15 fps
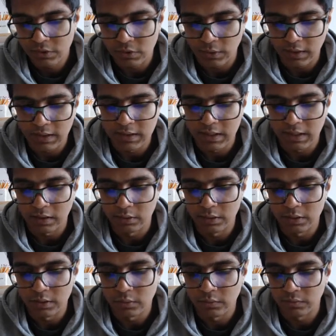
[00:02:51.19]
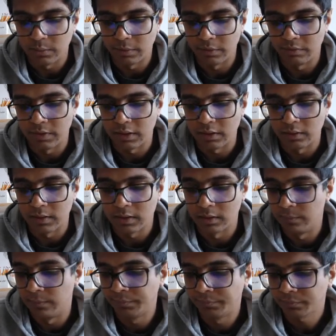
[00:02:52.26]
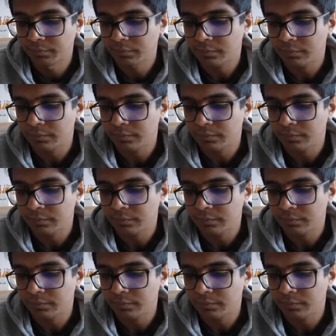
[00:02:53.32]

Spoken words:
So I can take out a 2 from every single term.